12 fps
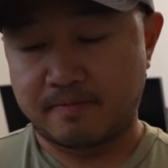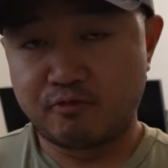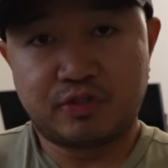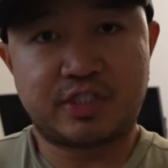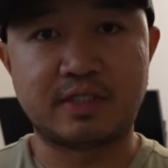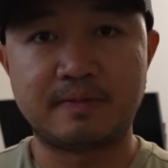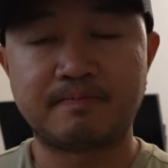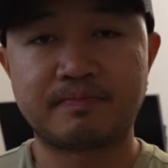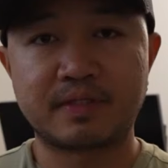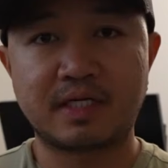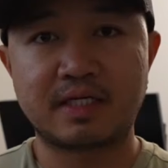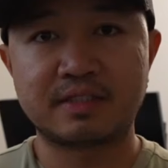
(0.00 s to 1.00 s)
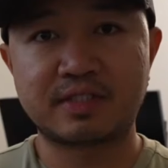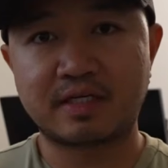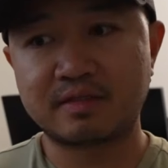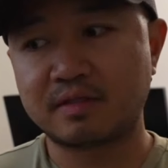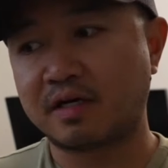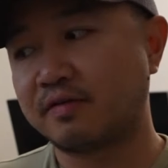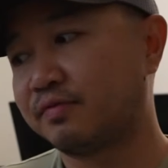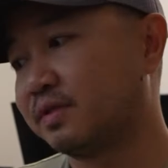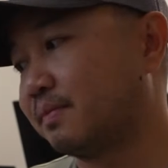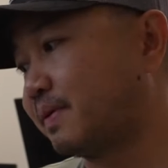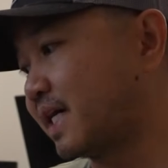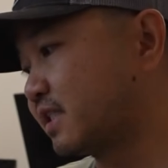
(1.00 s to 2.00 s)
We'll see. I started off with
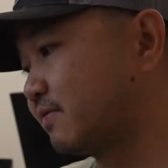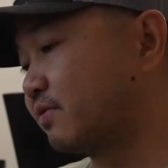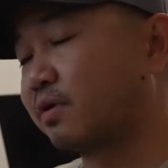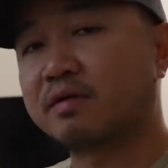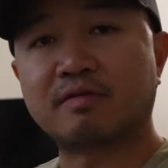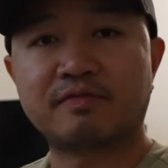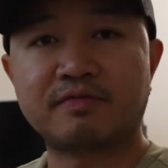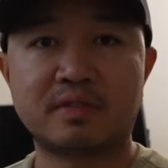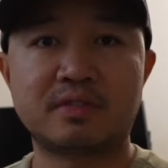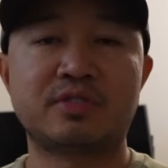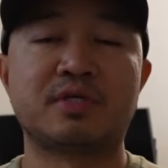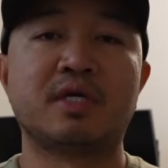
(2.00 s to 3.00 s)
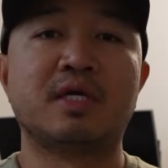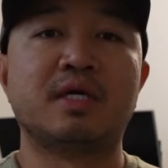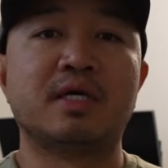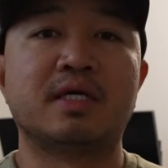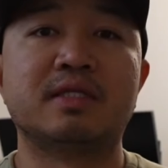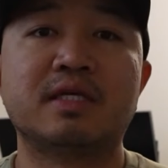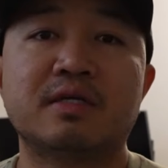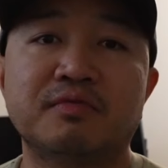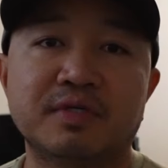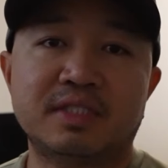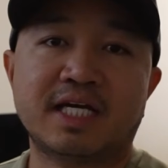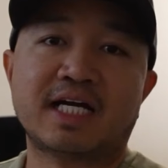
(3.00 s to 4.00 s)
the passive throttle first, and then
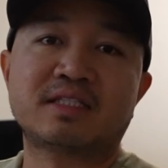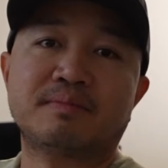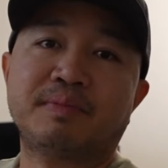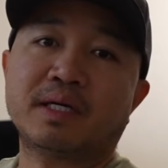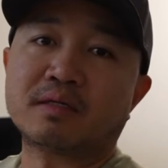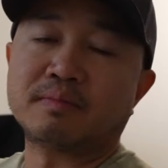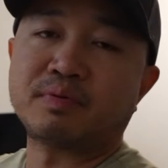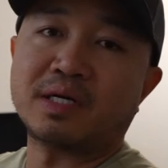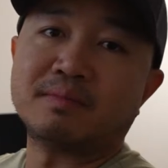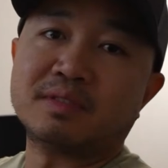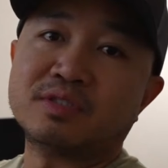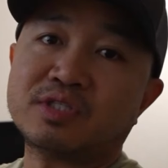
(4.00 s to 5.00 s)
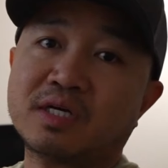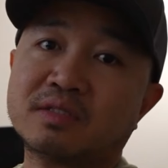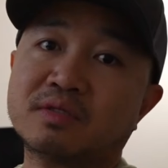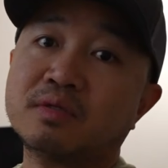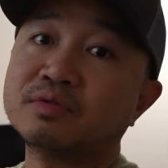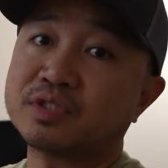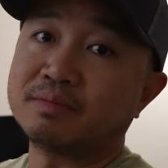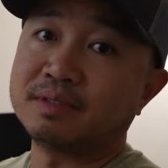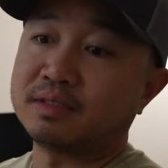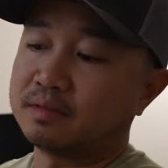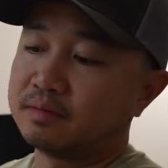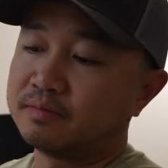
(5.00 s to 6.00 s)
with the Active Pedal primary set Ultimate.